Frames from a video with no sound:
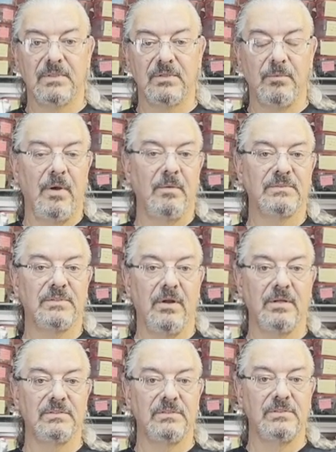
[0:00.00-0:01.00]
our moms
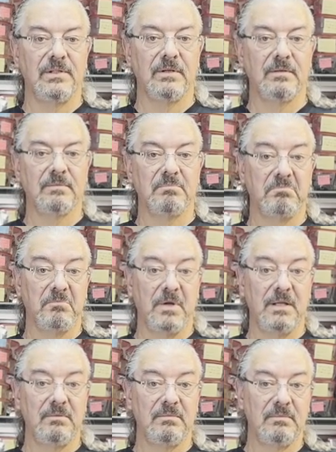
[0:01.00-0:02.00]
taught us to share,
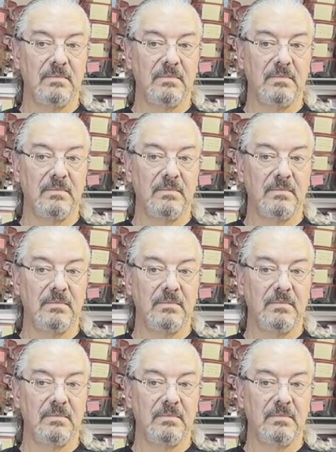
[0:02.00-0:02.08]
right?